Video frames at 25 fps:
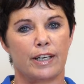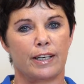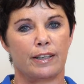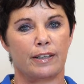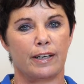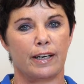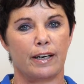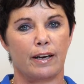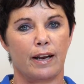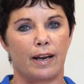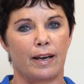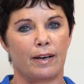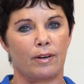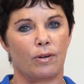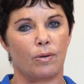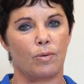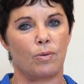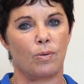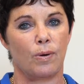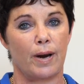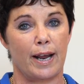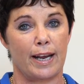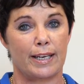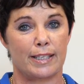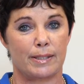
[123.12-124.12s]
in
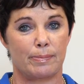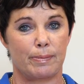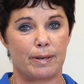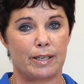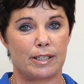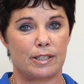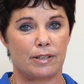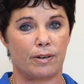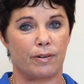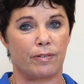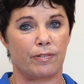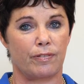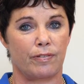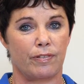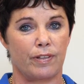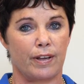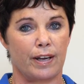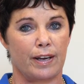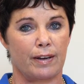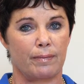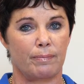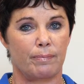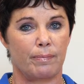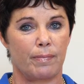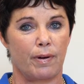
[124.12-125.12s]
all aspects of
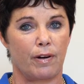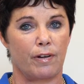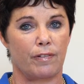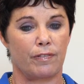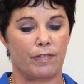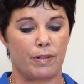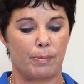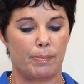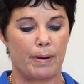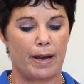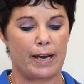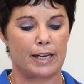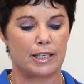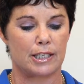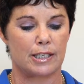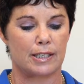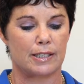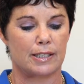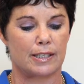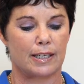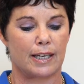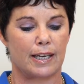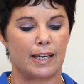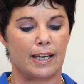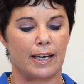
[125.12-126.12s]
the
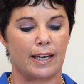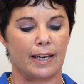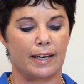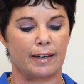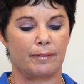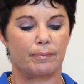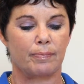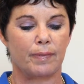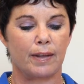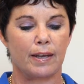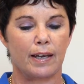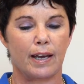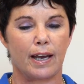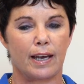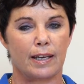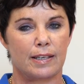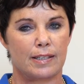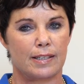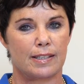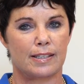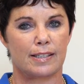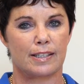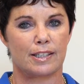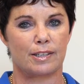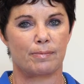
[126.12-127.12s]
patient's care and
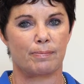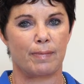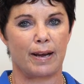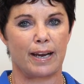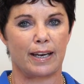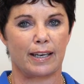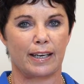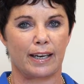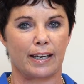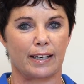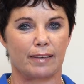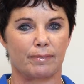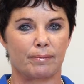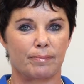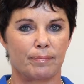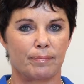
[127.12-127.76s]
decision making.